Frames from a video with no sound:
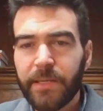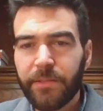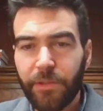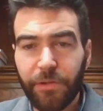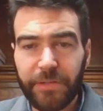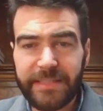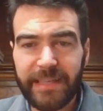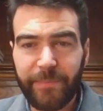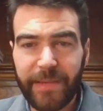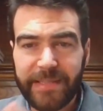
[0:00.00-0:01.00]
The third
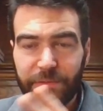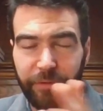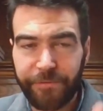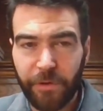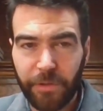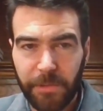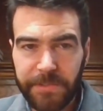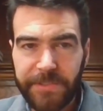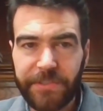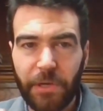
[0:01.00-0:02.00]
step is
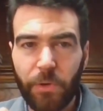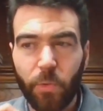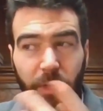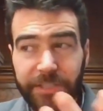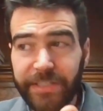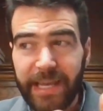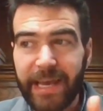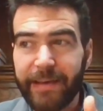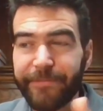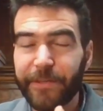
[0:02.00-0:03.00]
referrals. So once you
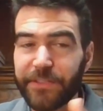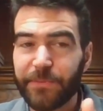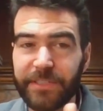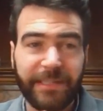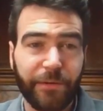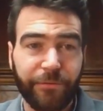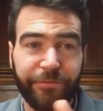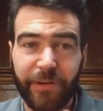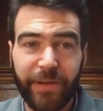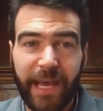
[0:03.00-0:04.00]
have customers that are
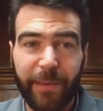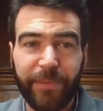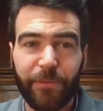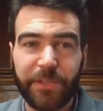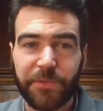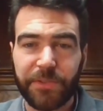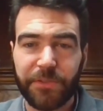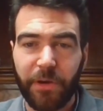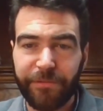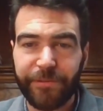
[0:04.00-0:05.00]
very happy with what
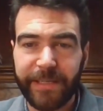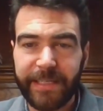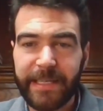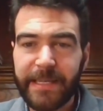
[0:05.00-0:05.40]
you're offering,